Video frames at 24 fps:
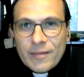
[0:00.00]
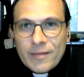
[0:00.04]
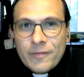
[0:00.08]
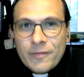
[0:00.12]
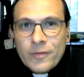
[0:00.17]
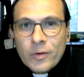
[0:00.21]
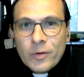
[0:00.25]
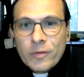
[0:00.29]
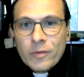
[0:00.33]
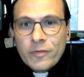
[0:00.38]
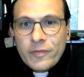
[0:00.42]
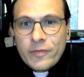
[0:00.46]

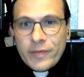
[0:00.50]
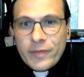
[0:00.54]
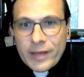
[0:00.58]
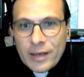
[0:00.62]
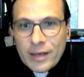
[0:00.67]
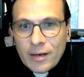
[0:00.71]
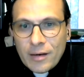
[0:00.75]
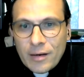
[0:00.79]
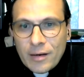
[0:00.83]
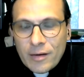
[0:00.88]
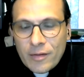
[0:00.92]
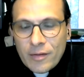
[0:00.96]

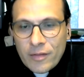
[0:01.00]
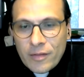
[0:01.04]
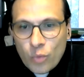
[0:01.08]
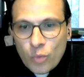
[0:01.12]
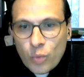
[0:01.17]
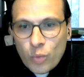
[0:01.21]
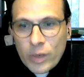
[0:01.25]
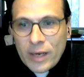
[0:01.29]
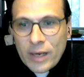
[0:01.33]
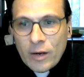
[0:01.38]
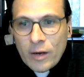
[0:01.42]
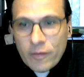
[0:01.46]
fulfill the
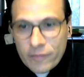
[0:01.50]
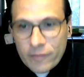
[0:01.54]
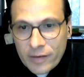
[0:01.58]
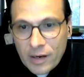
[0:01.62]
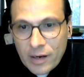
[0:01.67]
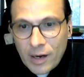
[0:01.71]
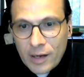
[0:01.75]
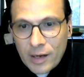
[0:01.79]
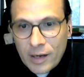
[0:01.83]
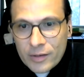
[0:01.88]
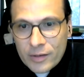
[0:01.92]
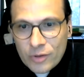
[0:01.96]
will of
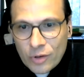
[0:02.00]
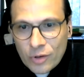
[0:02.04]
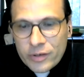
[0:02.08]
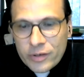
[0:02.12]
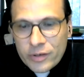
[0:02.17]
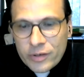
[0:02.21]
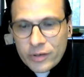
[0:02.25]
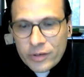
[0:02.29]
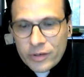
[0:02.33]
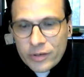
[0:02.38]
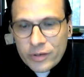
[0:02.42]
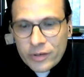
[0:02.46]
God on
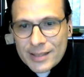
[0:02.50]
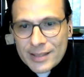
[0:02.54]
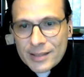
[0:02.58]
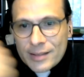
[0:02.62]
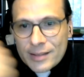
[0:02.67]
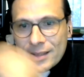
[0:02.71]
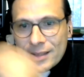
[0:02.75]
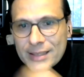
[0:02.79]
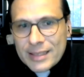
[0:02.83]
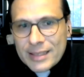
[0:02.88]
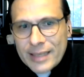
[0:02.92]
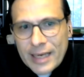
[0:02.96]
earth as it
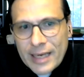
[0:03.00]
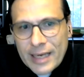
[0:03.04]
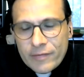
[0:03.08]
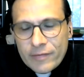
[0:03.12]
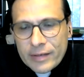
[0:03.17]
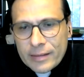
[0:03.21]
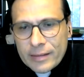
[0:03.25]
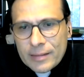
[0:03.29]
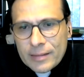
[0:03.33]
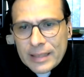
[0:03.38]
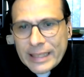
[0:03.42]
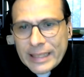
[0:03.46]
is in
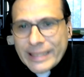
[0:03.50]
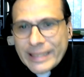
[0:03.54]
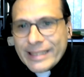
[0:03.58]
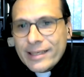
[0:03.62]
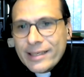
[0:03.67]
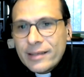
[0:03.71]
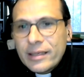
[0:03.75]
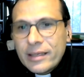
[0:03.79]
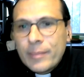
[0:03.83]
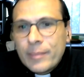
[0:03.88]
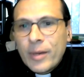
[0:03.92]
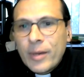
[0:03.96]
heaven. It's
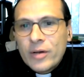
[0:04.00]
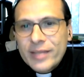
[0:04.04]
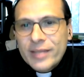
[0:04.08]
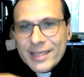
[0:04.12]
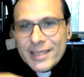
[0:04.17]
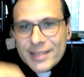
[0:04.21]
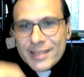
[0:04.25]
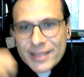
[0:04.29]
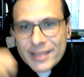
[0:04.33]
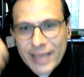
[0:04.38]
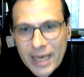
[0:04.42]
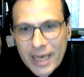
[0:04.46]
not about
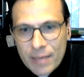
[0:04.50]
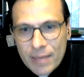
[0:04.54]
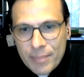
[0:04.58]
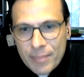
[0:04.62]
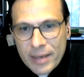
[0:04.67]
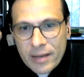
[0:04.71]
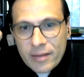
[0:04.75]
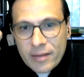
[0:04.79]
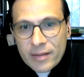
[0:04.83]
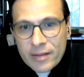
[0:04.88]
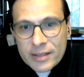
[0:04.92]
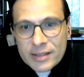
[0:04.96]

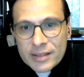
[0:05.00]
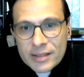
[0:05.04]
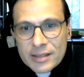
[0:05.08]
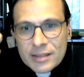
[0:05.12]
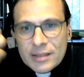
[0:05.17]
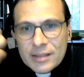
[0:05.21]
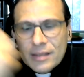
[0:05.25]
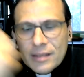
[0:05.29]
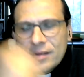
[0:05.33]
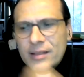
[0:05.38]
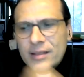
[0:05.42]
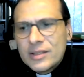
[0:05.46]
escaping this
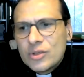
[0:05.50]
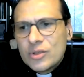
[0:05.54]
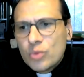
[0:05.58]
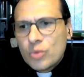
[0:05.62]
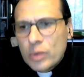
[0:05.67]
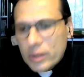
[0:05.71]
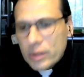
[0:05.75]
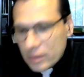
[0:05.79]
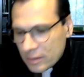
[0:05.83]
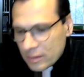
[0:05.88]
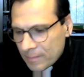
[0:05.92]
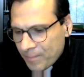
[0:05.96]

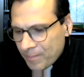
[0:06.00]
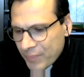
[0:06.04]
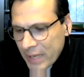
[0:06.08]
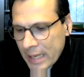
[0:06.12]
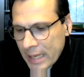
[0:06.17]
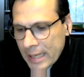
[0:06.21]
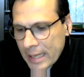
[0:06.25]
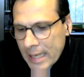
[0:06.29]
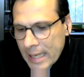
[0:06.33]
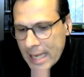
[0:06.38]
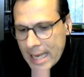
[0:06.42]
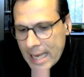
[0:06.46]
world.
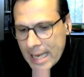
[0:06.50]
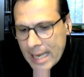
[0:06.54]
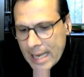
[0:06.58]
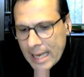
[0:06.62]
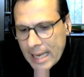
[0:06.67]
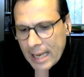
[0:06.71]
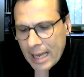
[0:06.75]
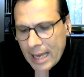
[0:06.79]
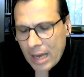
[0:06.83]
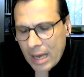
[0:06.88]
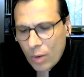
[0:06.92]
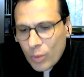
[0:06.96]

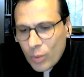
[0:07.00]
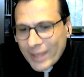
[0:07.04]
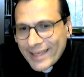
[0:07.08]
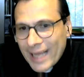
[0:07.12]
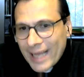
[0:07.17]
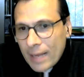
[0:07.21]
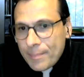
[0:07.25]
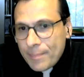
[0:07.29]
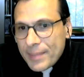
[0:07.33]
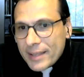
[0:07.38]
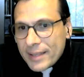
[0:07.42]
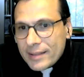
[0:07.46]
What
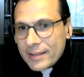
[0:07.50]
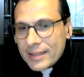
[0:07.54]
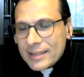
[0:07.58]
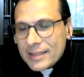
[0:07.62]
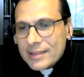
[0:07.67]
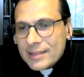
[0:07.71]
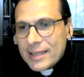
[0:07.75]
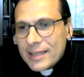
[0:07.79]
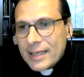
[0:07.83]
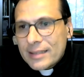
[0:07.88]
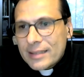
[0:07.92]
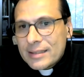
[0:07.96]
happened is
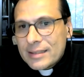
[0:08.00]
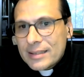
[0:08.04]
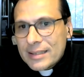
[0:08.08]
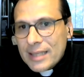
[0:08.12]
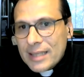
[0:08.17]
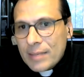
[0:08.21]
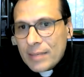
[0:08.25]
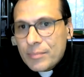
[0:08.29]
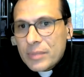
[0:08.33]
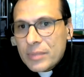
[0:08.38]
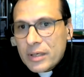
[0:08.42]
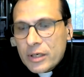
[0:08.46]
that
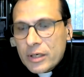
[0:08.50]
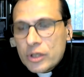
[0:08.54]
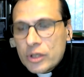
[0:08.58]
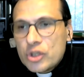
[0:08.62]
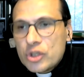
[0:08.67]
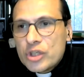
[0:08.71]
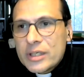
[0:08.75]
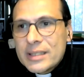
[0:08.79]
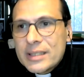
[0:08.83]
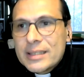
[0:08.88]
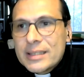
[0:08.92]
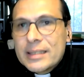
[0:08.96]
some
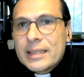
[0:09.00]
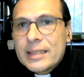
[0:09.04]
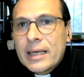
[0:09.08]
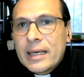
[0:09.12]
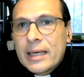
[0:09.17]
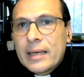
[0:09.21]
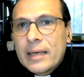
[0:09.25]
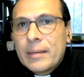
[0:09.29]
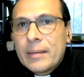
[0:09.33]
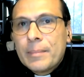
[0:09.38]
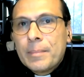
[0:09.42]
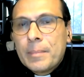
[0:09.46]
Christians
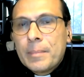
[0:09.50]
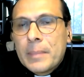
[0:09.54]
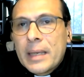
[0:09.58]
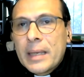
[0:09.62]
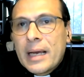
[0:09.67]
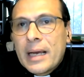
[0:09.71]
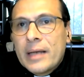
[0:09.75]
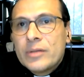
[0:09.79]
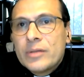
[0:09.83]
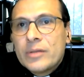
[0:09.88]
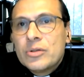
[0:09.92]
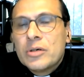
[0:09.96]

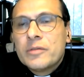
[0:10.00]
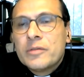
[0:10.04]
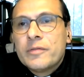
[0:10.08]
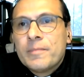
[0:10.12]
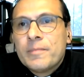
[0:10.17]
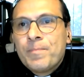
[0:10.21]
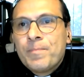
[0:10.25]
kind of